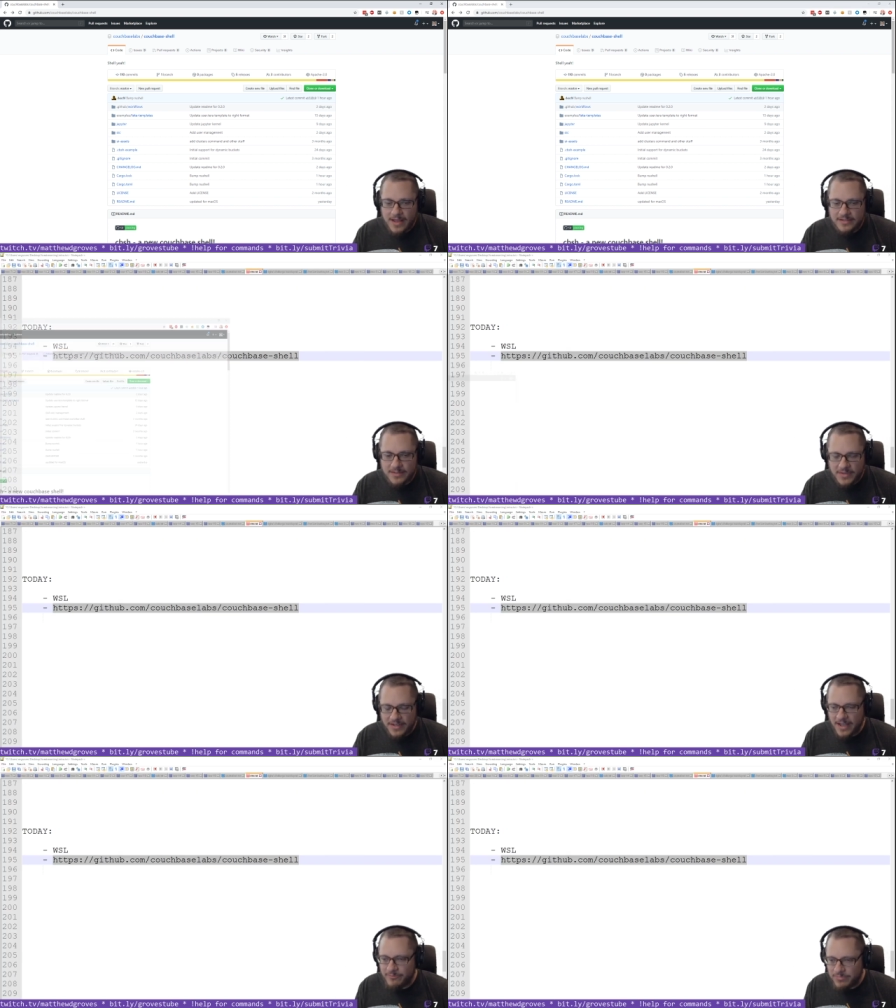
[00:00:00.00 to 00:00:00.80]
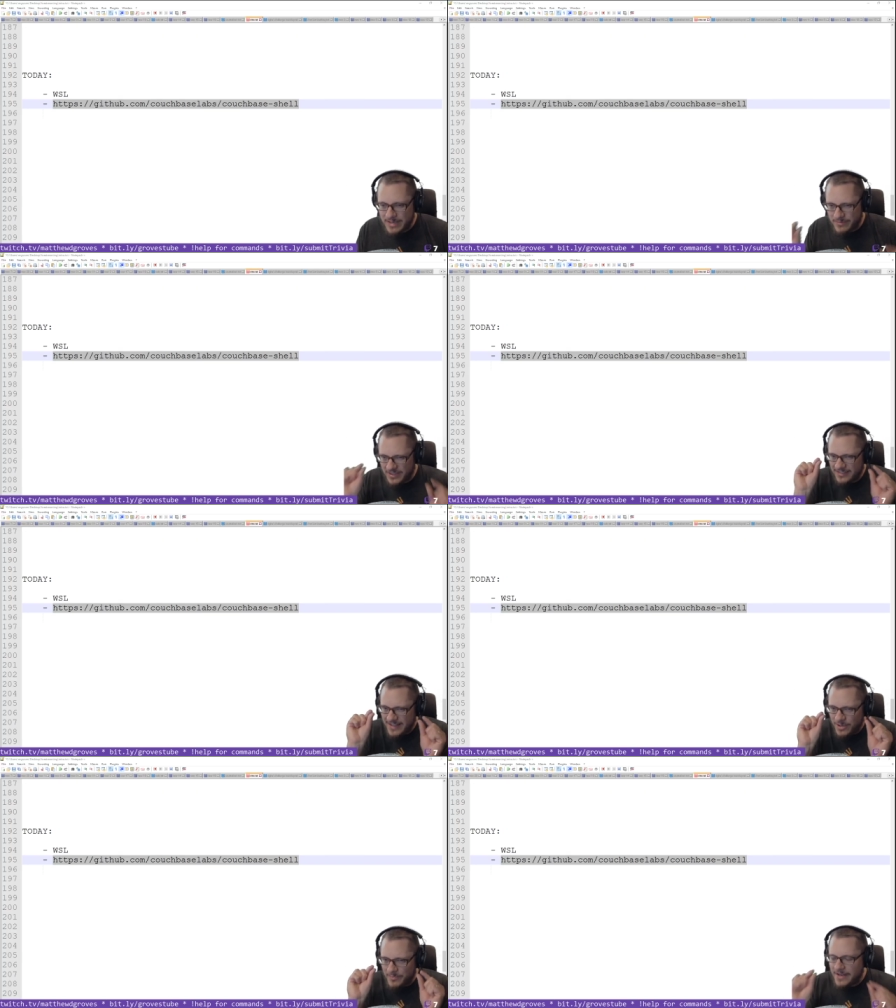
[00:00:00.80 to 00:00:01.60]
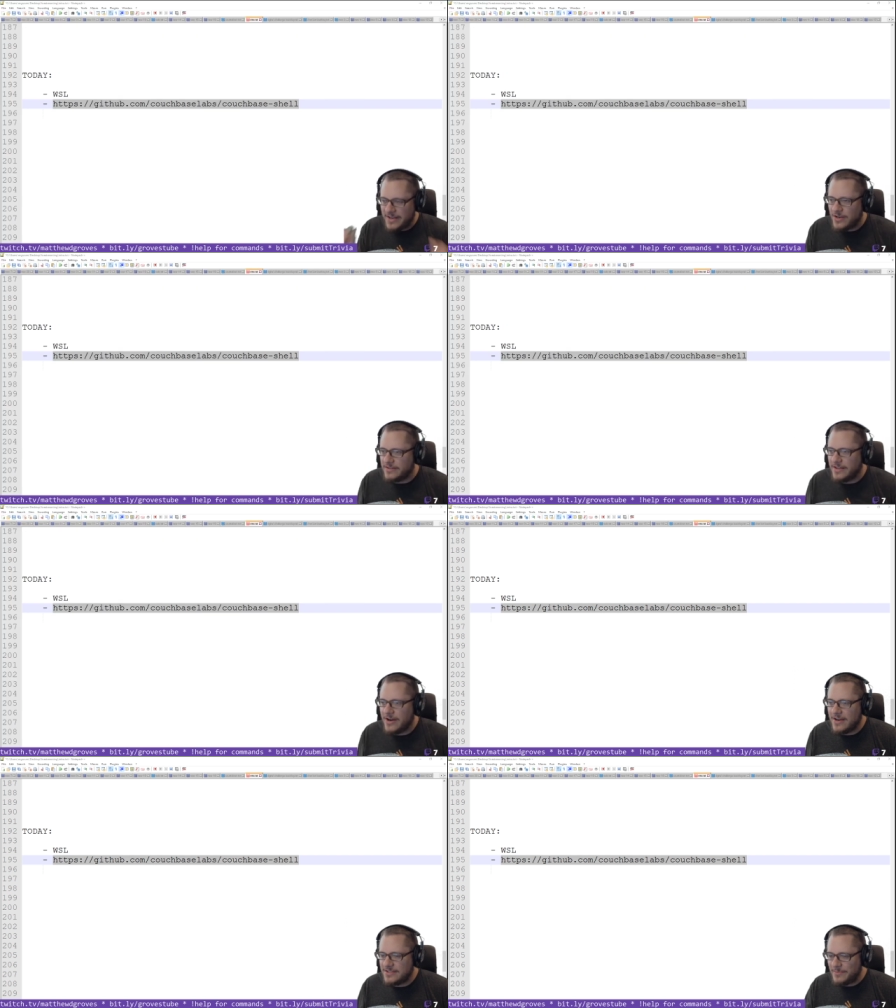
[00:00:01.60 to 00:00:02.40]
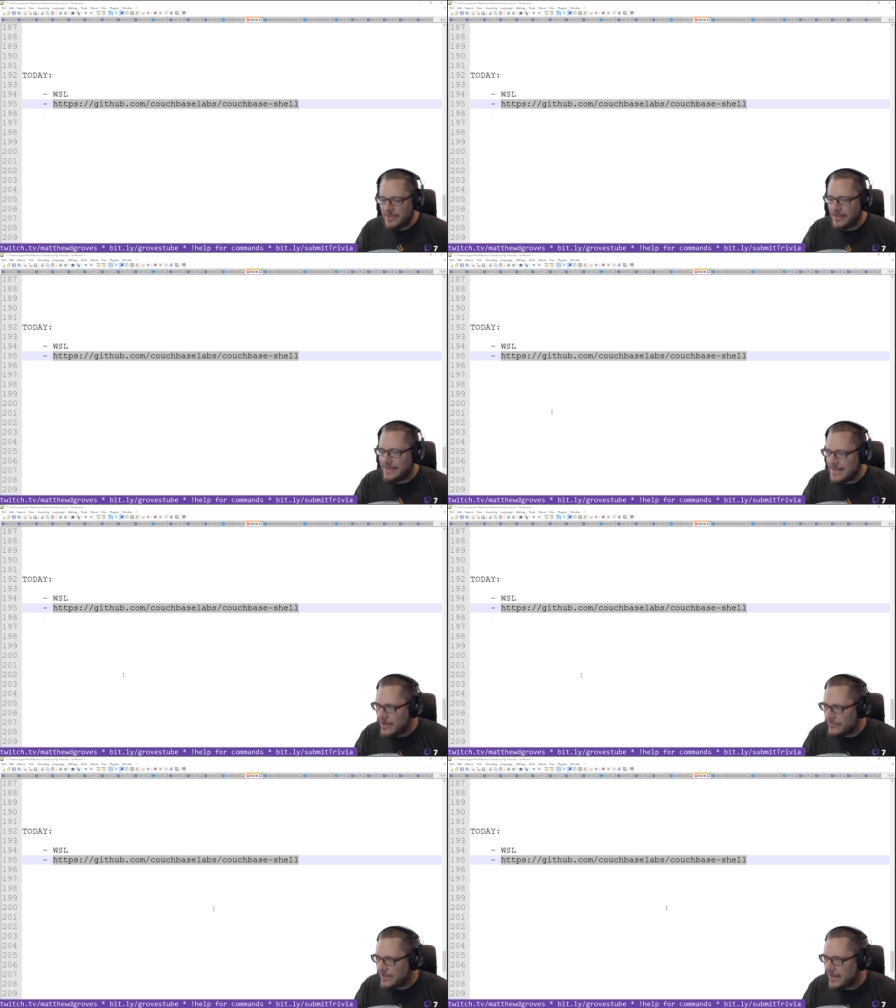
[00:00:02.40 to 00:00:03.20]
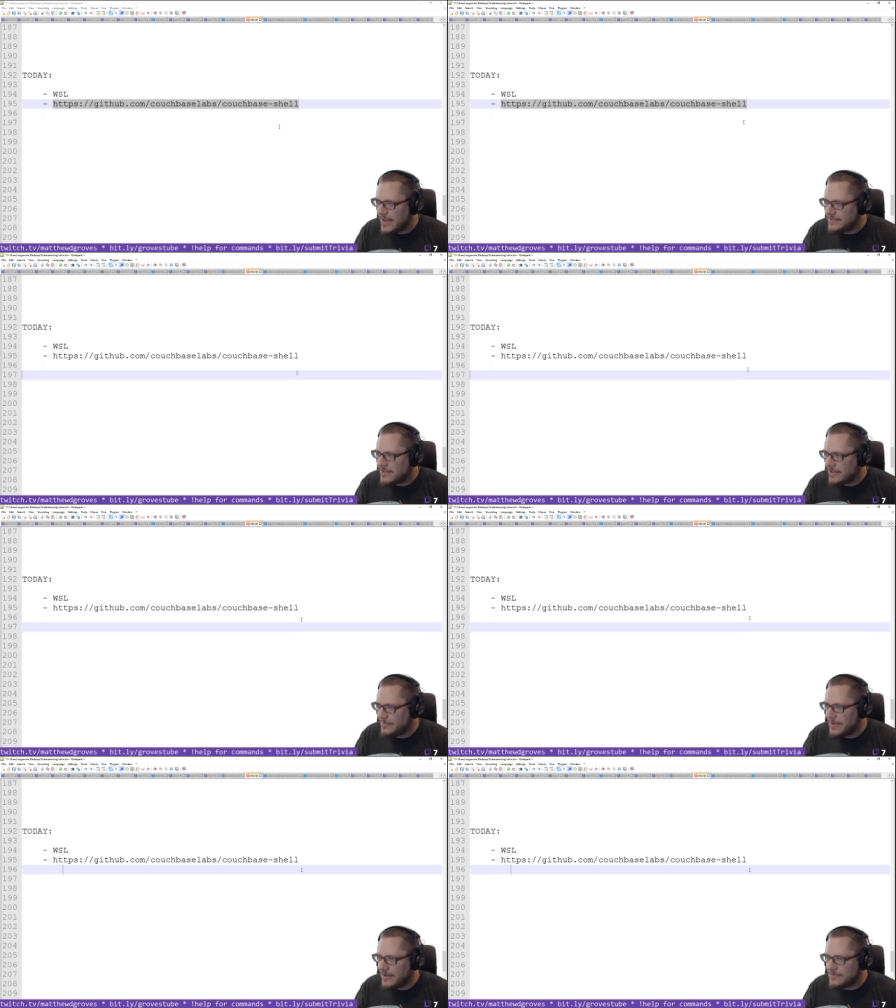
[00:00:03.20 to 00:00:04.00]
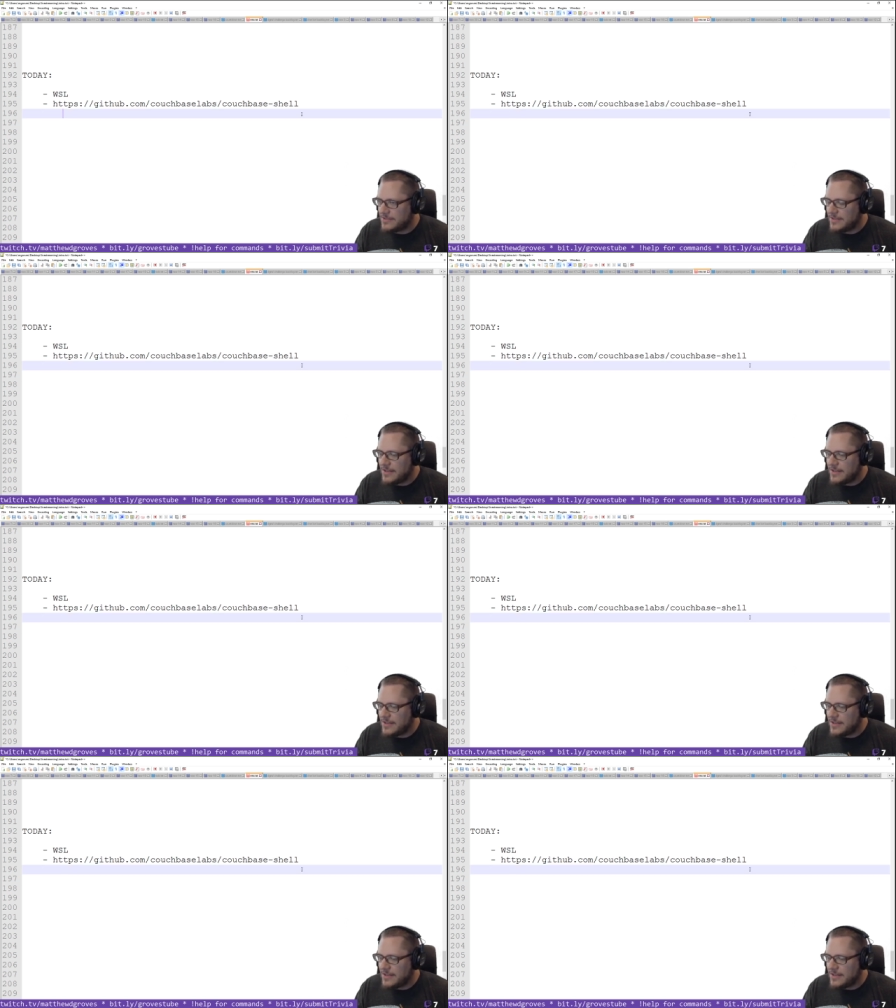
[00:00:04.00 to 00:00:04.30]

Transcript: It's something I've played with a little bit here and there. It's something that Calvin and I talk about,